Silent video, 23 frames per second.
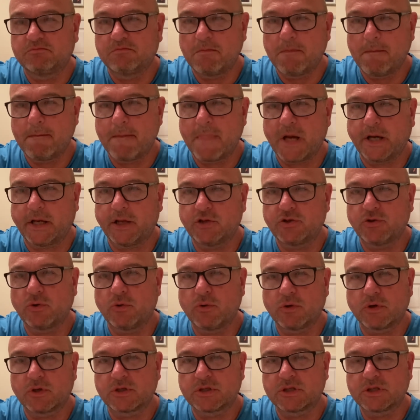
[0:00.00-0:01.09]
money
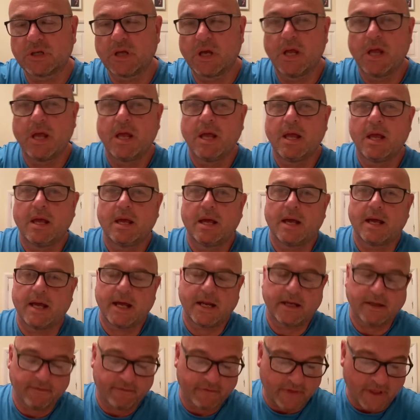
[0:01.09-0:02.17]
talks,
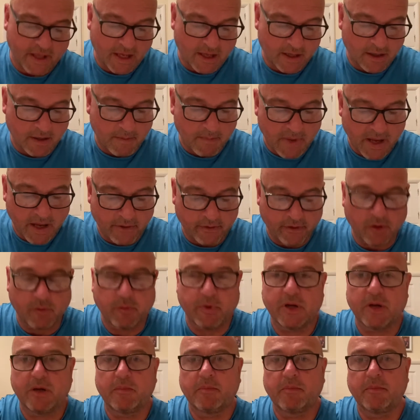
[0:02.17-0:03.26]
and if that amount had
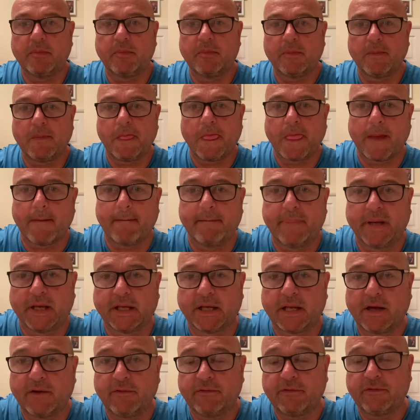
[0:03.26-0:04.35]
been big
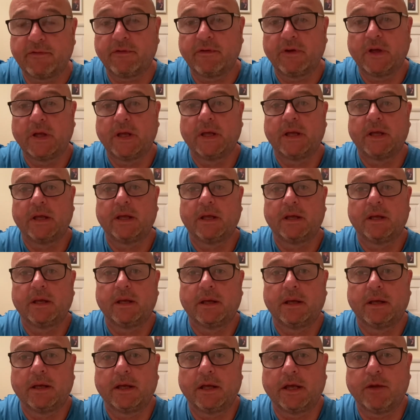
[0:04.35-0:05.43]
enough,
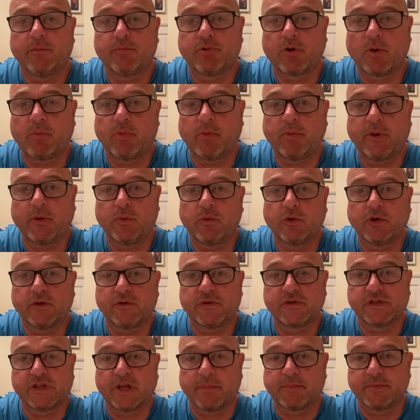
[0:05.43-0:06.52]
he probably would have
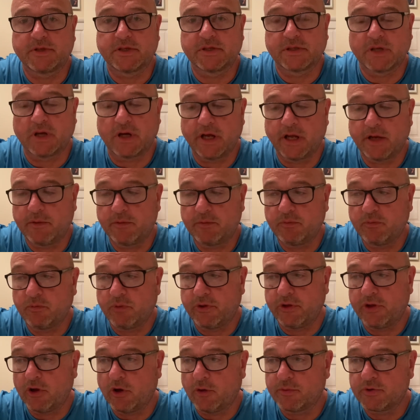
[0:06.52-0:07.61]
stepped aside with
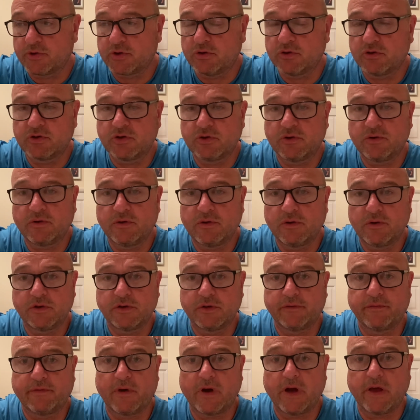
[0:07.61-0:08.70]
the option to
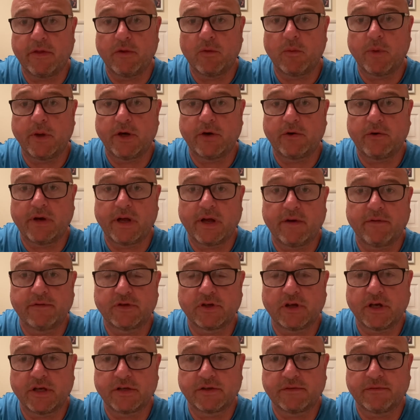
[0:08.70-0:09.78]
fight the winner out of
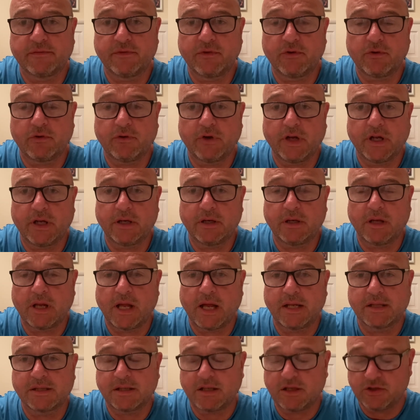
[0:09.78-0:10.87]
Tyson Fury and
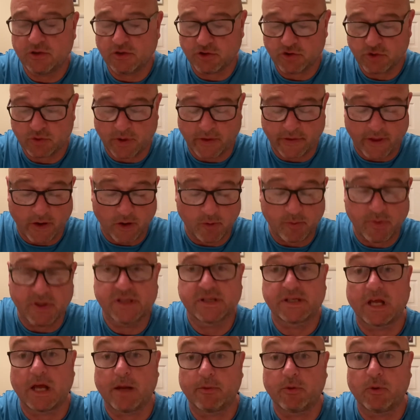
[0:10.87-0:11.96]
Anthony Joshua. That would have been
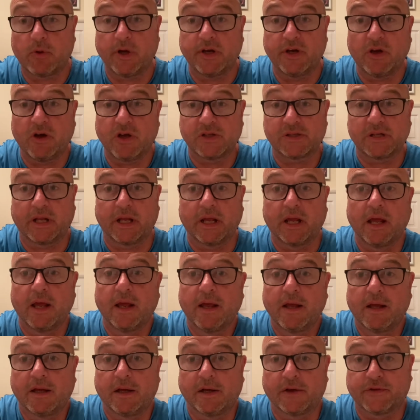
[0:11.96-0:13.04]
set up quite nicely,
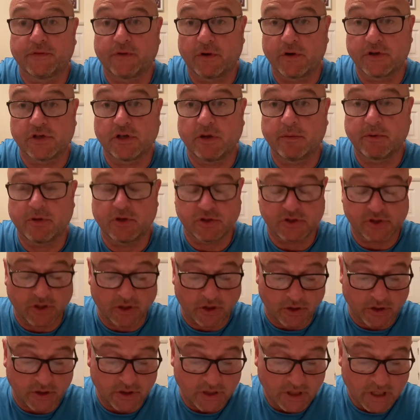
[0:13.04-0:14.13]
as far as I'm
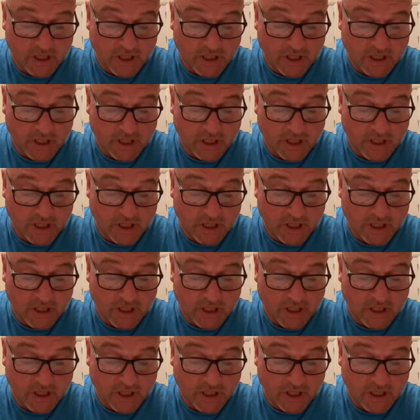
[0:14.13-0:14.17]
concerned.